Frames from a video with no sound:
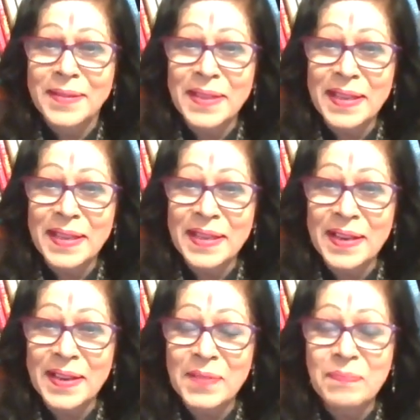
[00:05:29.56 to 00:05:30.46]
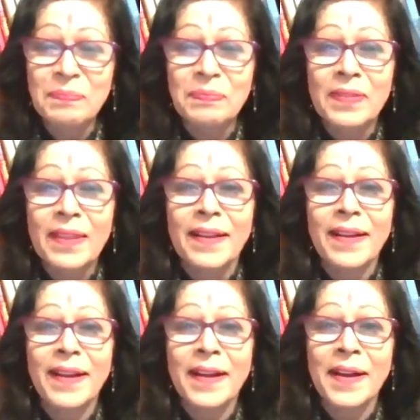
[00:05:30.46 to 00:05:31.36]
the
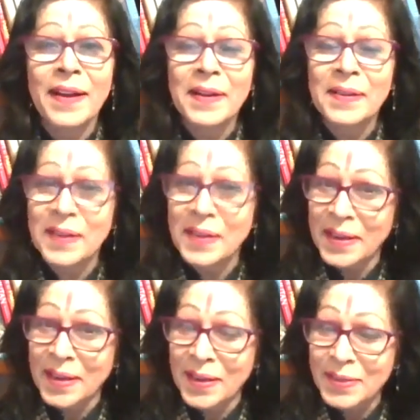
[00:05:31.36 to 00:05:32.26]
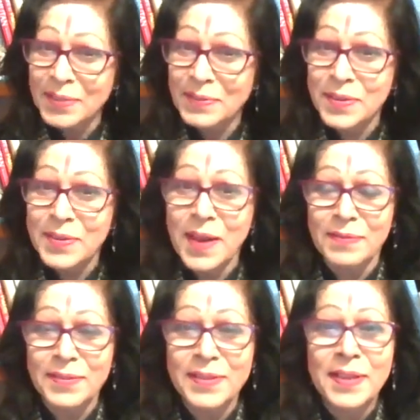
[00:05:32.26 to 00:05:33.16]
uh, art of
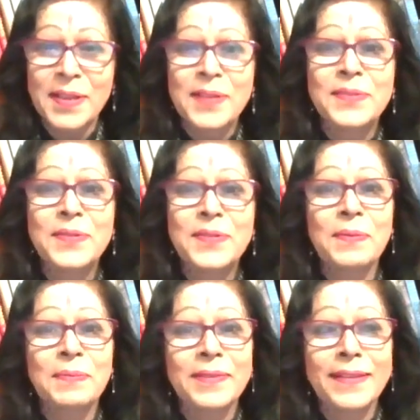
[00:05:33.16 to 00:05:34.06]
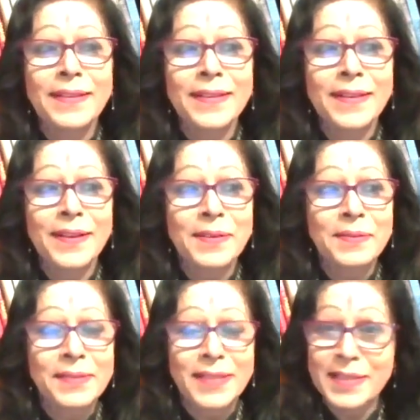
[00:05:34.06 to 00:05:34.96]
craft. So
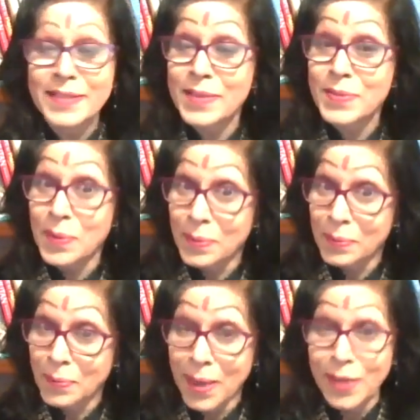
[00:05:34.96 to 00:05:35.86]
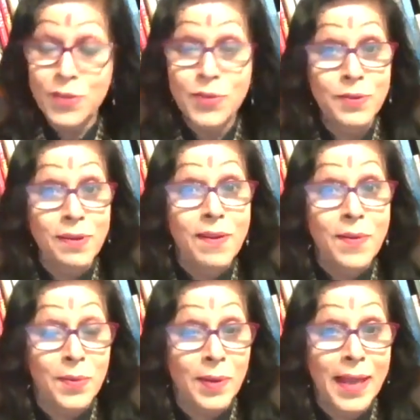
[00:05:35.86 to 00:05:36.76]
the sage says, "Oh, well, sure
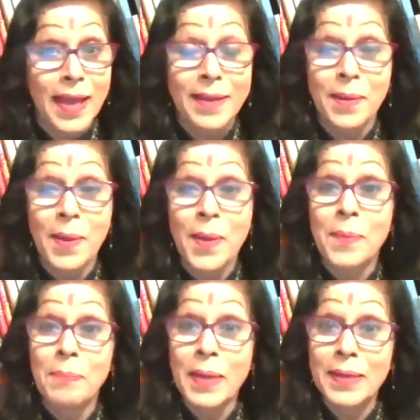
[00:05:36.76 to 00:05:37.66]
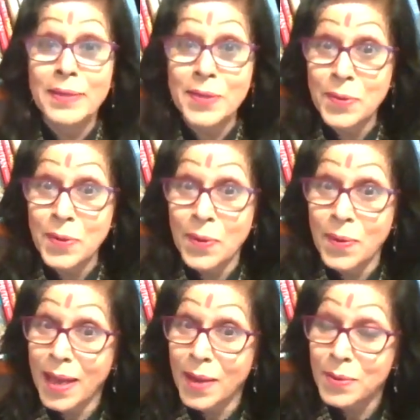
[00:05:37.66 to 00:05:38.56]
you can, but do you
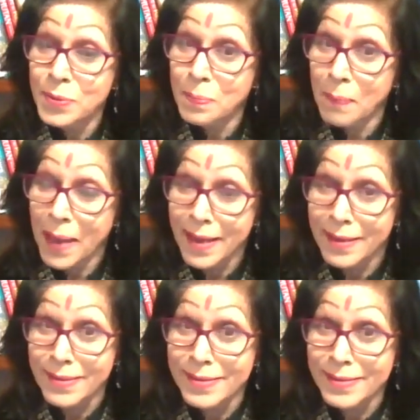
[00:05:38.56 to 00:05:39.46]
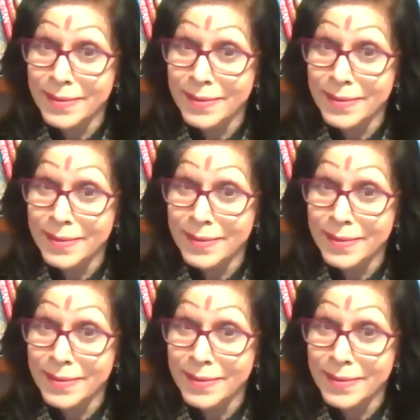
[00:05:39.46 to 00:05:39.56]
know how to paint?"